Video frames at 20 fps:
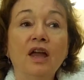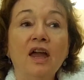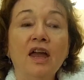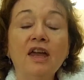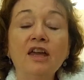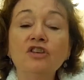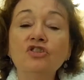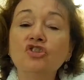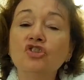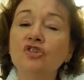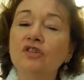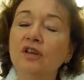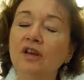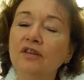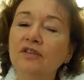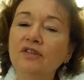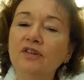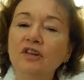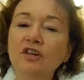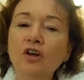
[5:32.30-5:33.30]
Age
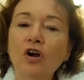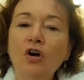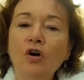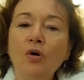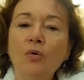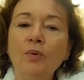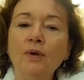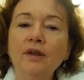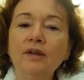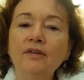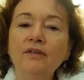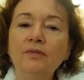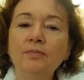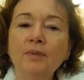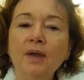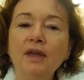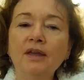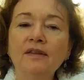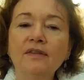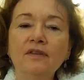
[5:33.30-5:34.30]
doesn't always
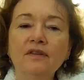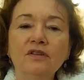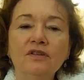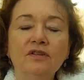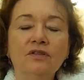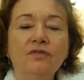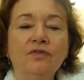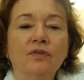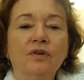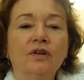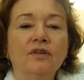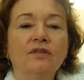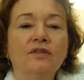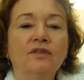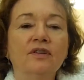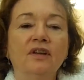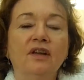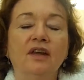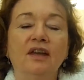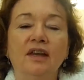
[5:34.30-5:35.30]
make the
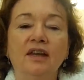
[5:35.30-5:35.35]
difference.